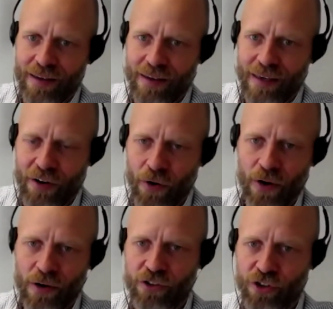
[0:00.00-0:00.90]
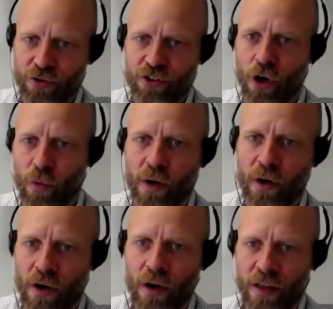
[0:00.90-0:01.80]
get her to talk with
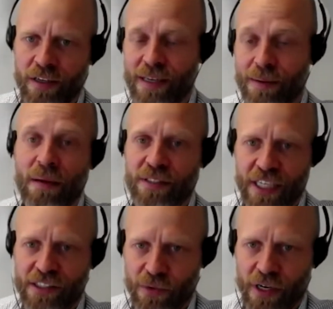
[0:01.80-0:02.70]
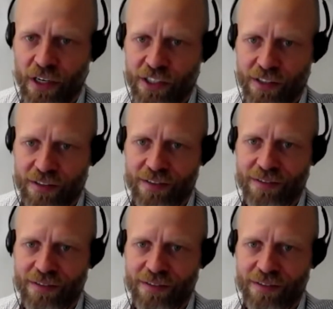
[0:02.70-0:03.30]
her colleagues and maybe change the regulation.